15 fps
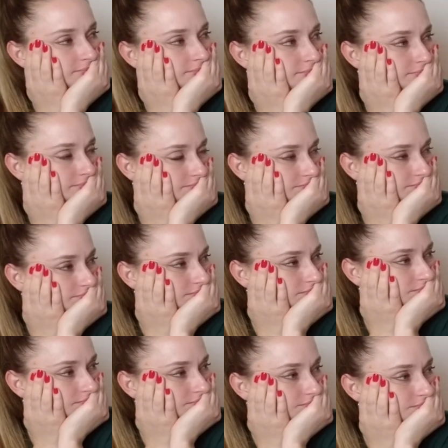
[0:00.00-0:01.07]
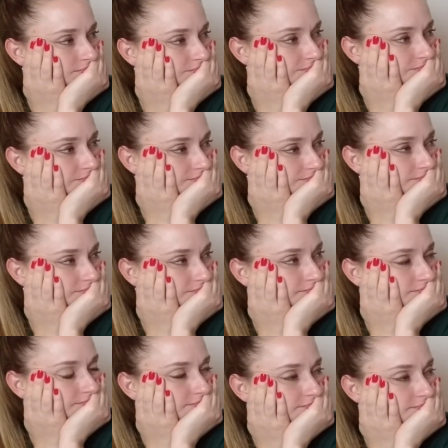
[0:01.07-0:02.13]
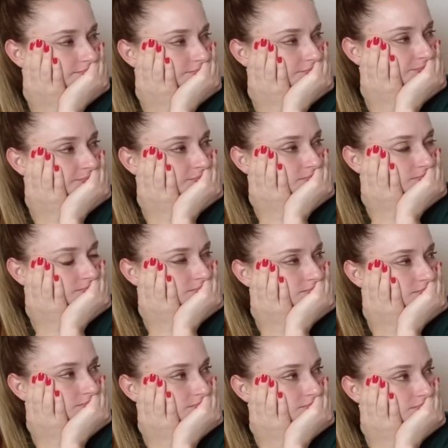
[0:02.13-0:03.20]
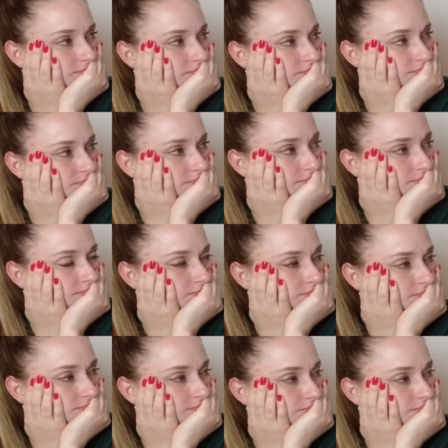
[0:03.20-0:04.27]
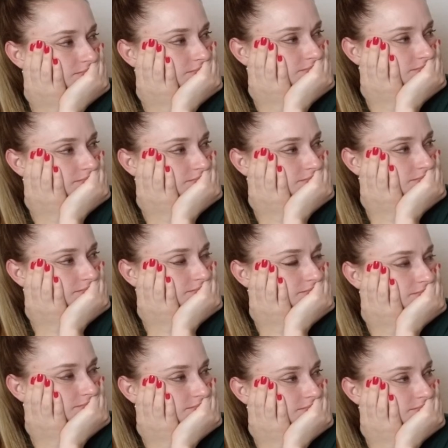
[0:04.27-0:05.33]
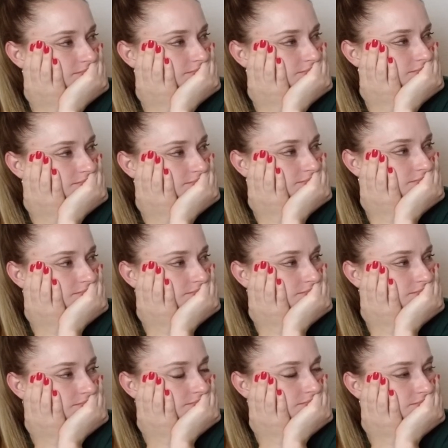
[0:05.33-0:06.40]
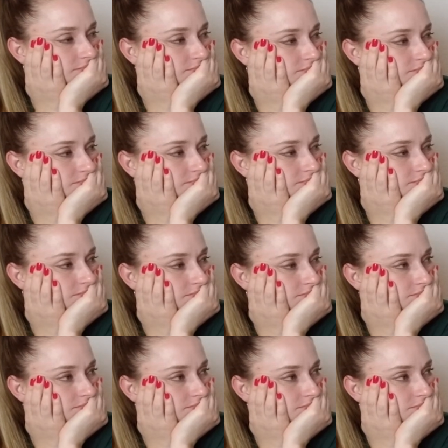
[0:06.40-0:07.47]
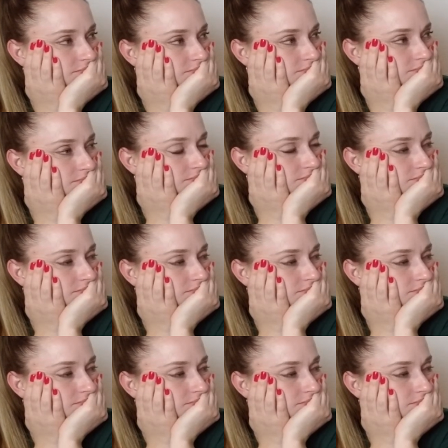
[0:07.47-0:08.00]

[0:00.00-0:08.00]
The person shown says nothing.